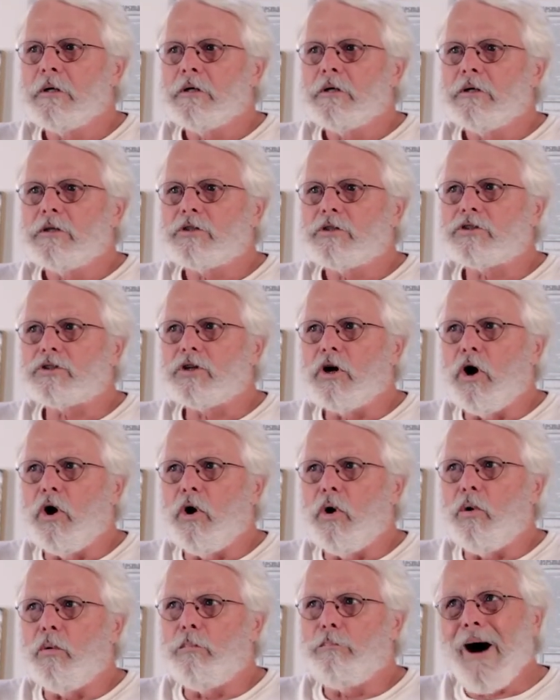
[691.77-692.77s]

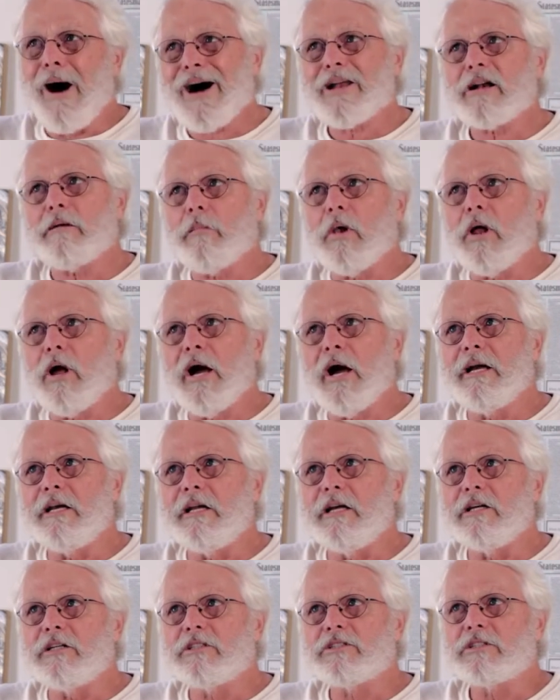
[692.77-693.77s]
So bottom line
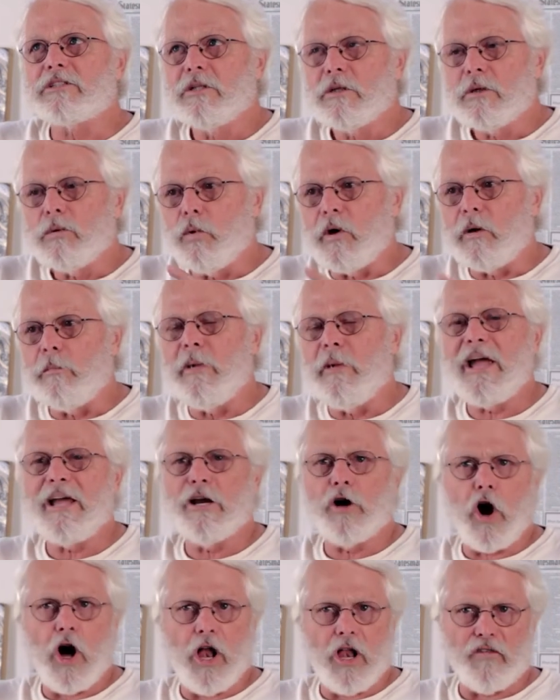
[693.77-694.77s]
is, we
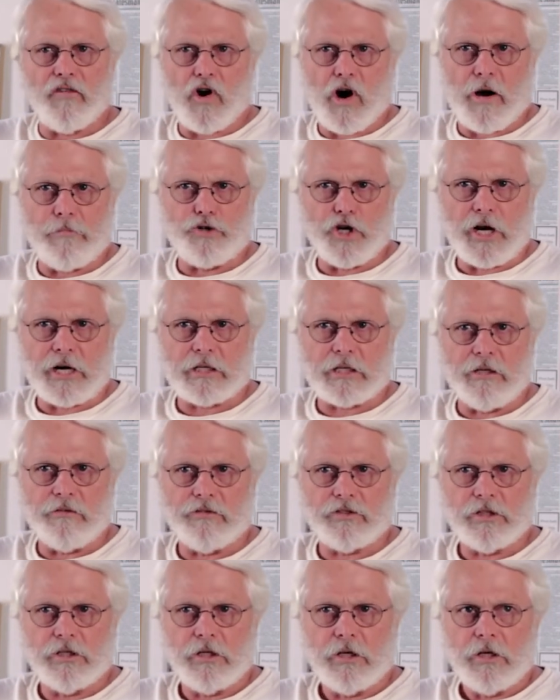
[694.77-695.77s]
made all of our
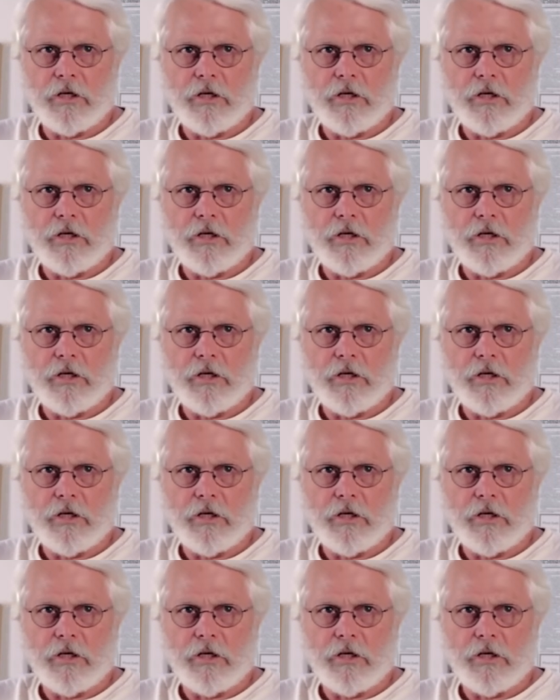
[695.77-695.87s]
objectives.